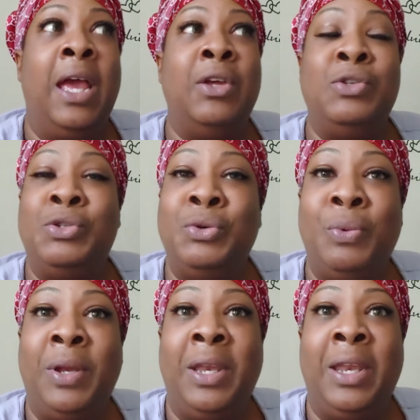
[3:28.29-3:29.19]
and do
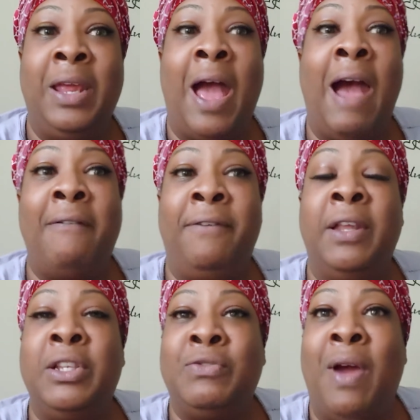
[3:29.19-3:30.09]
what it I
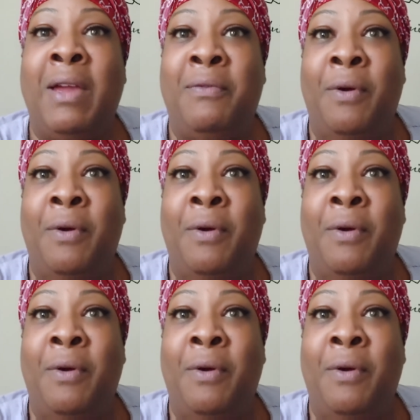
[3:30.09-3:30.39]
feel is right